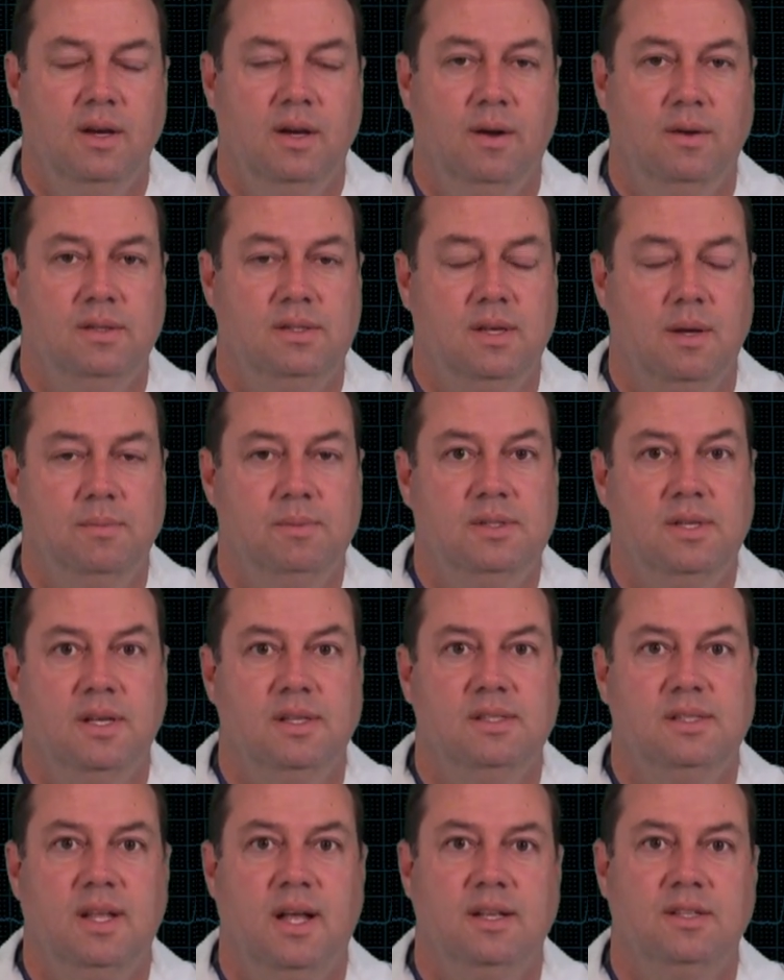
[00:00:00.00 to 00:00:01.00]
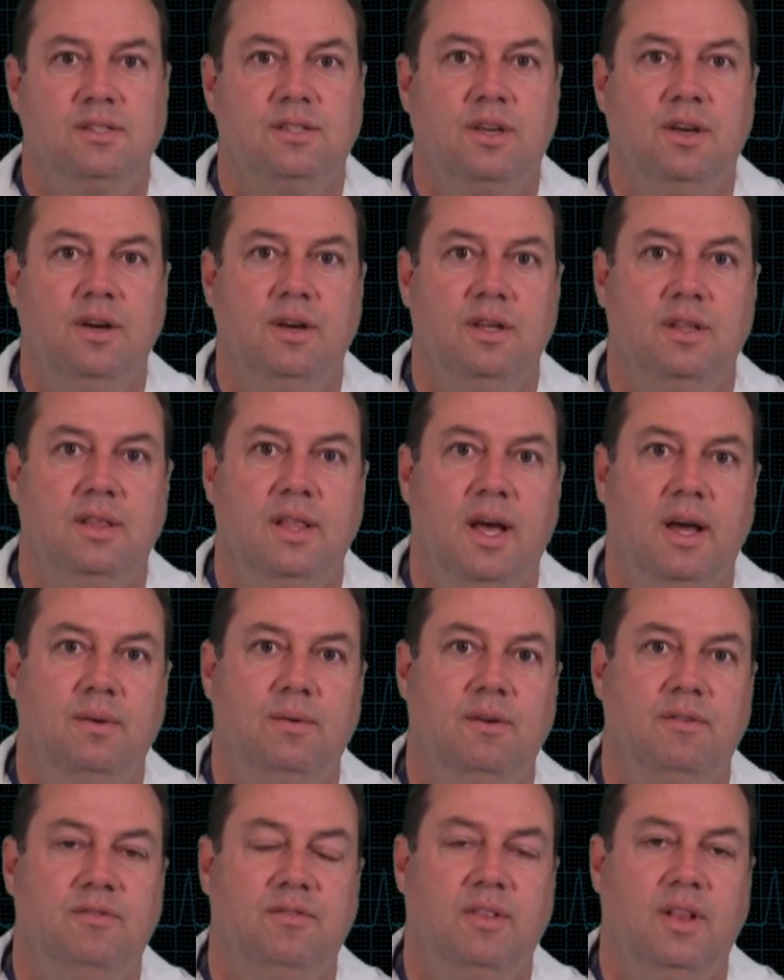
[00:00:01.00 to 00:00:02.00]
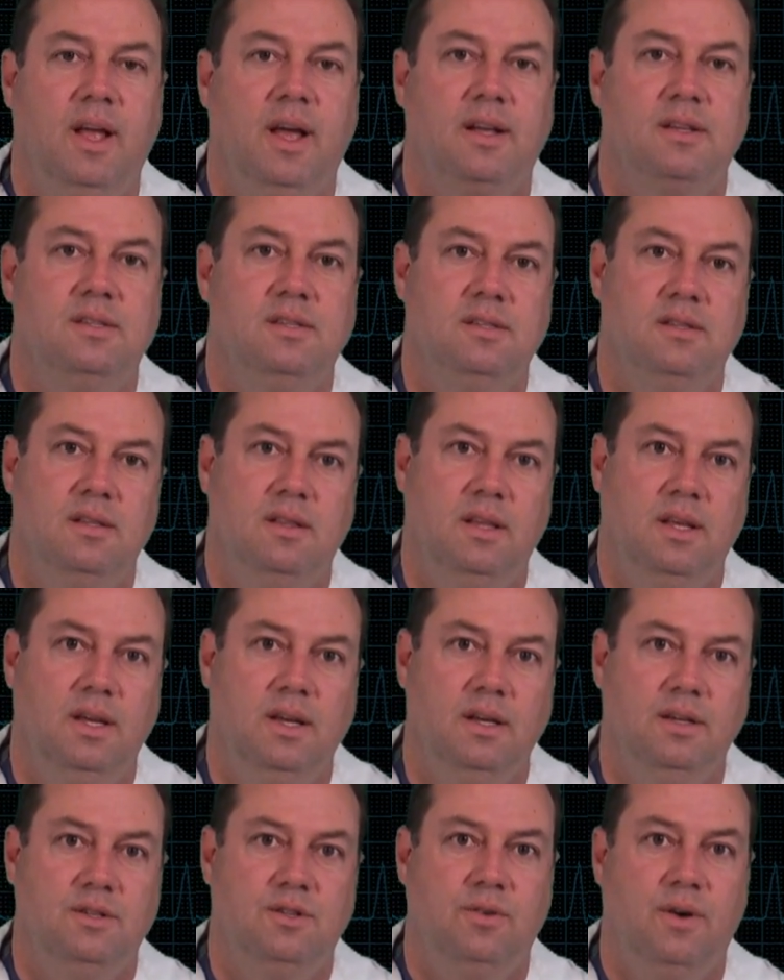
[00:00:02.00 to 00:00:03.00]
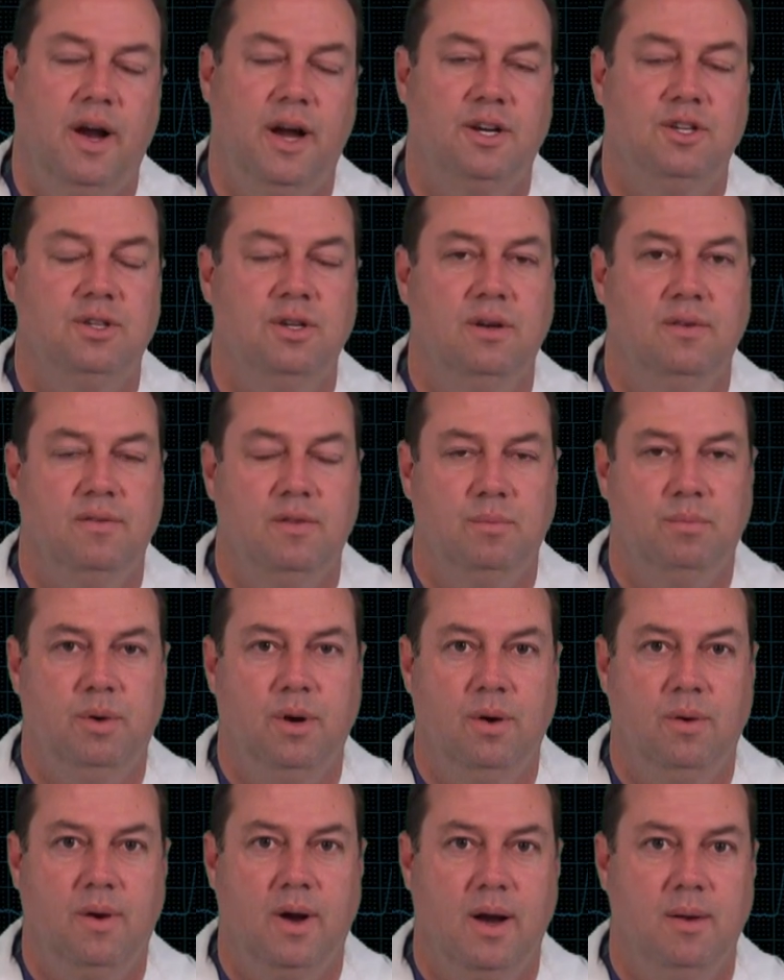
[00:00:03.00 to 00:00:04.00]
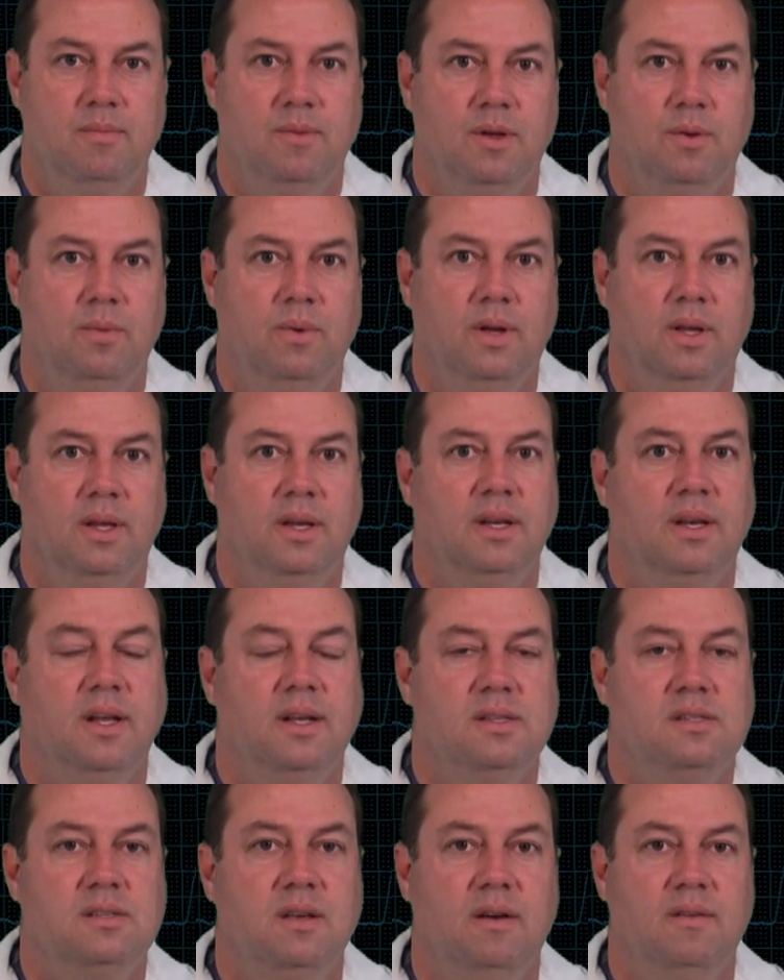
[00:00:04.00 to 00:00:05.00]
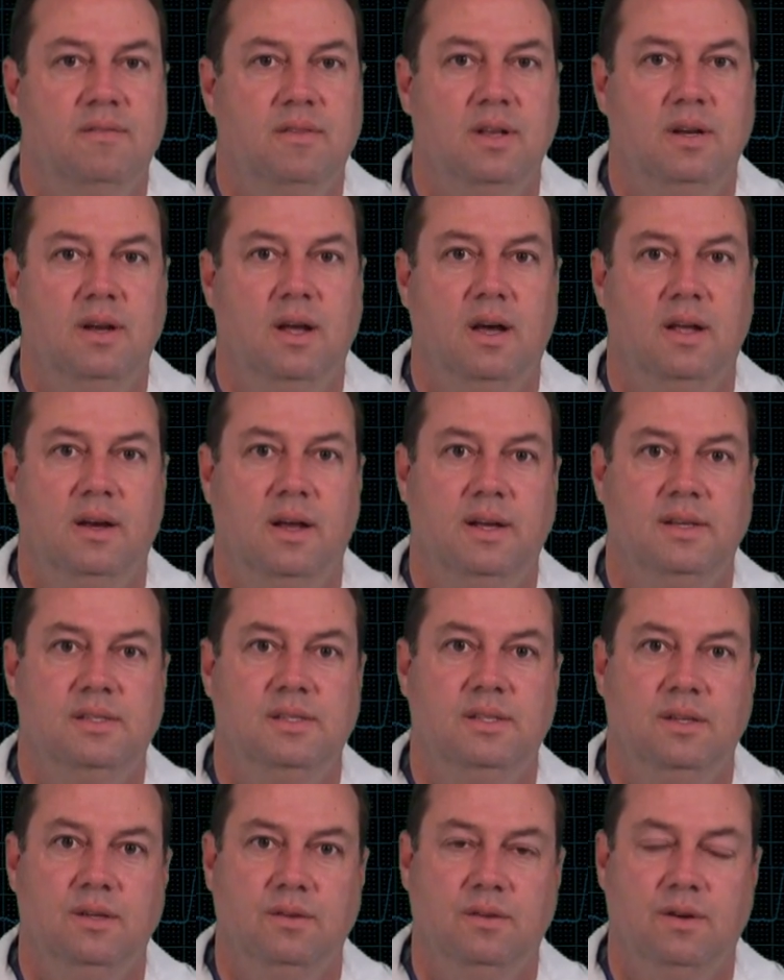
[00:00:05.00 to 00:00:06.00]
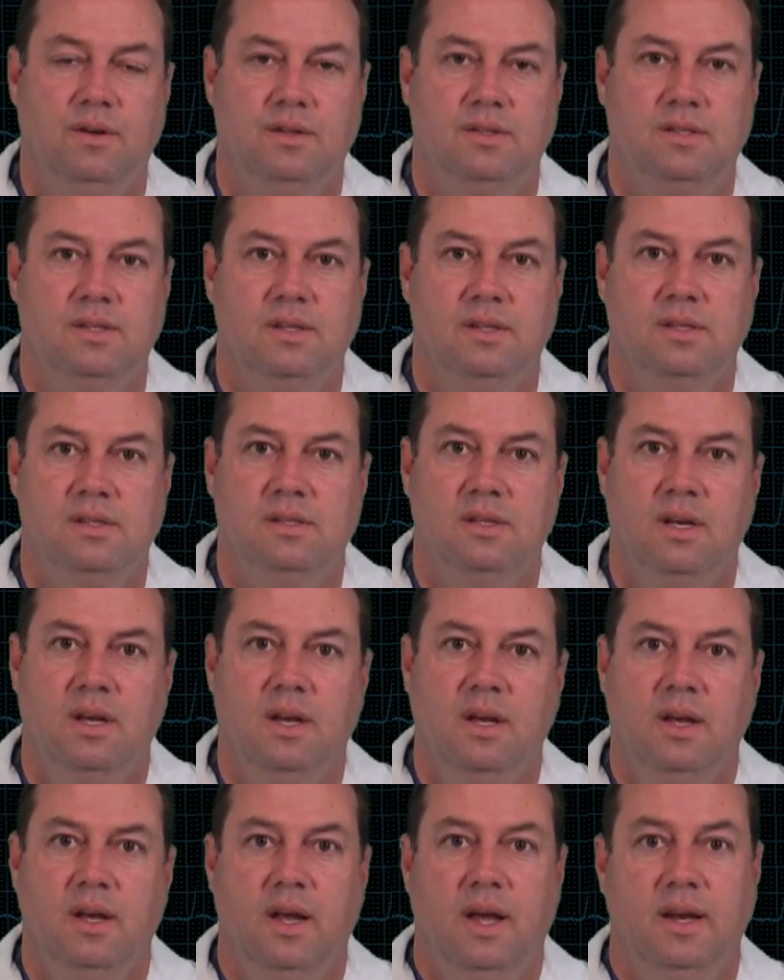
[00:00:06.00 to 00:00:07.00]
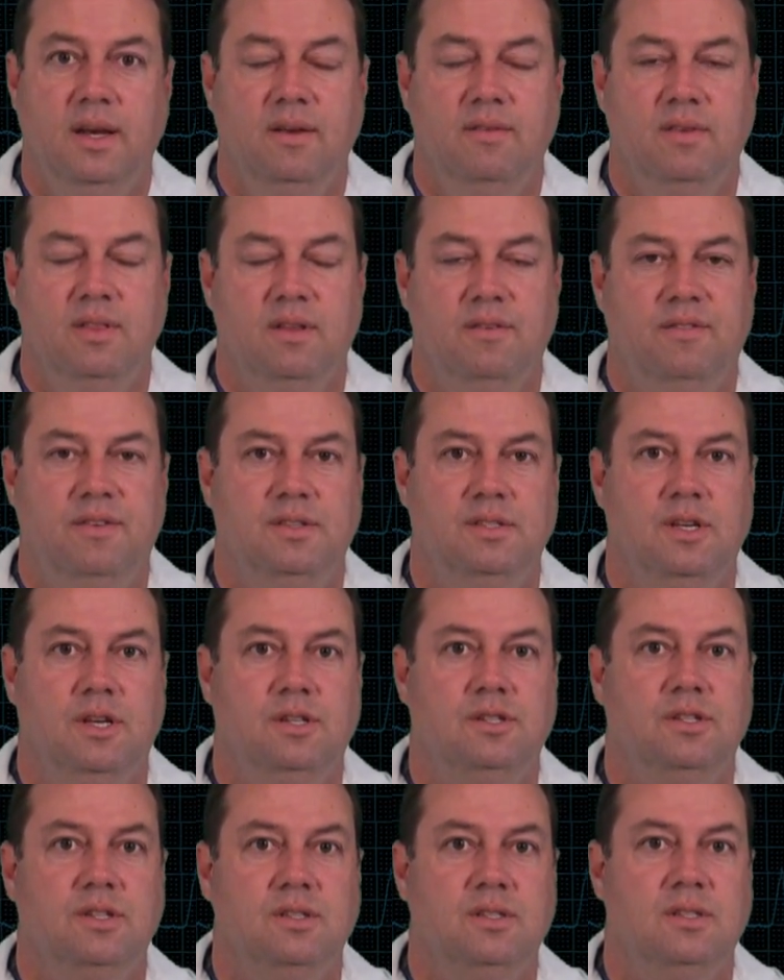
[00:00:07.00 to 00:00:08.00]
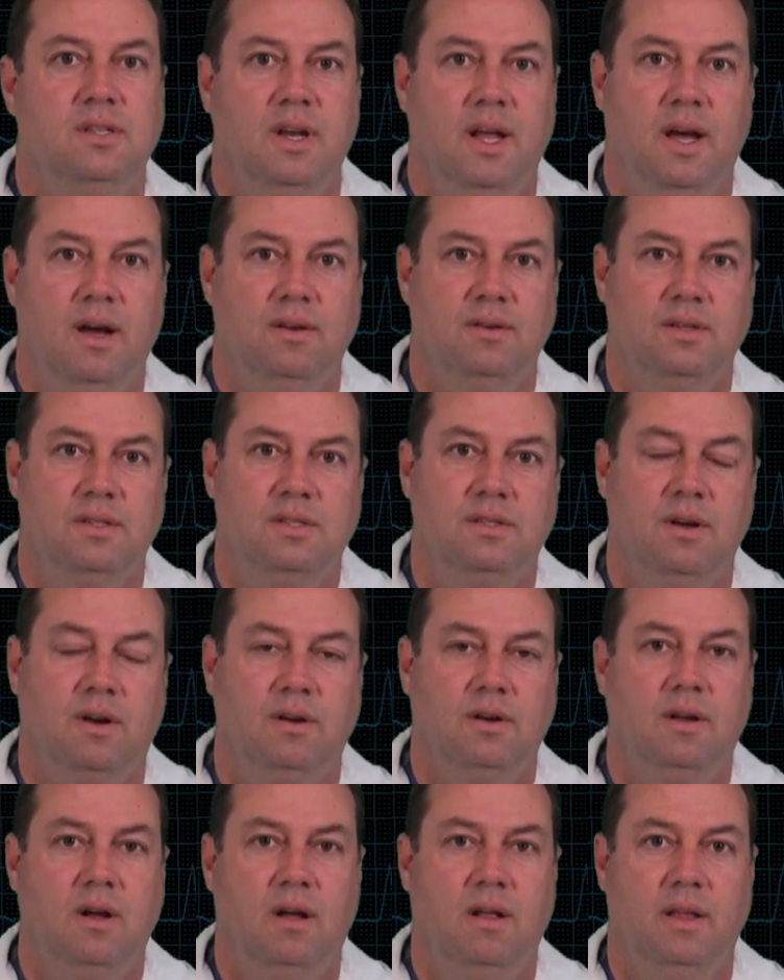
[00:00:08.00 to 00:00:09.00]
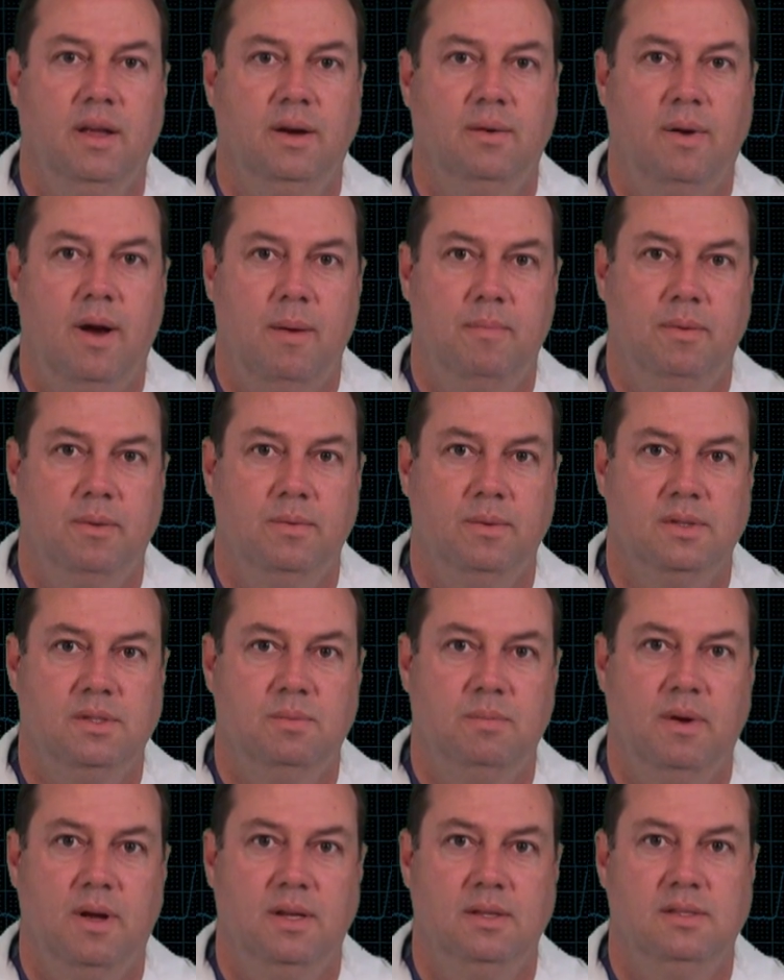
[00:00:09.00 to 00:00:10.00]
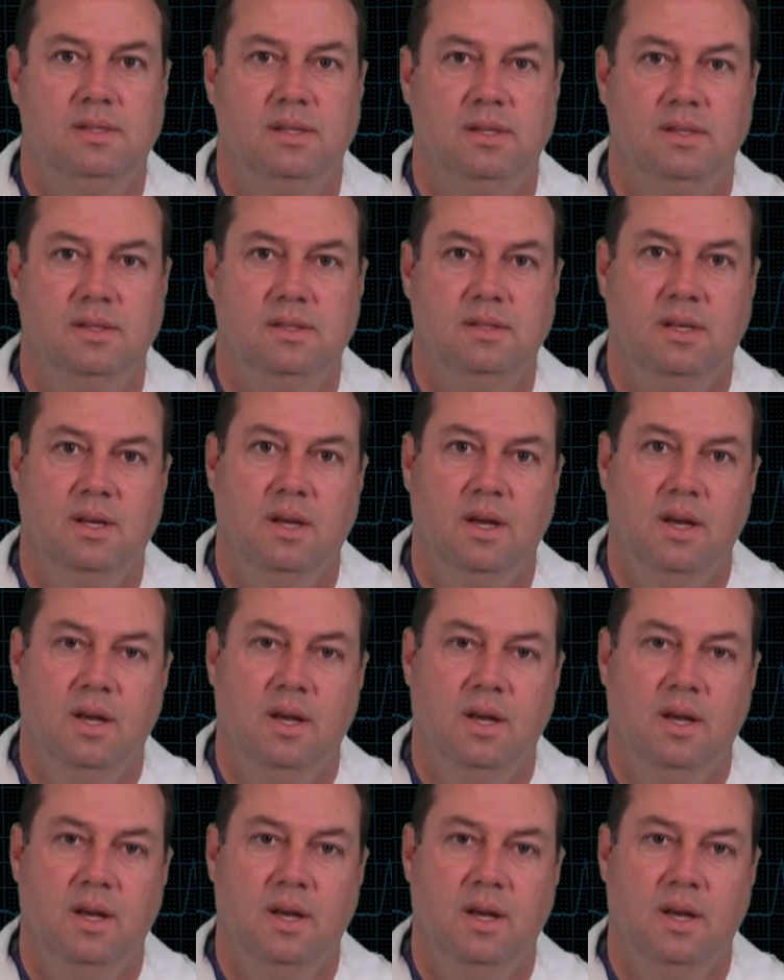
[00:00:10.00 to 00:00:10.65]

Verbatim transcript: Now, in some sense, that's good. That reflects the traction of the program, the willingness of the non ICU nurses and even the physicians now to start calling rapid responses.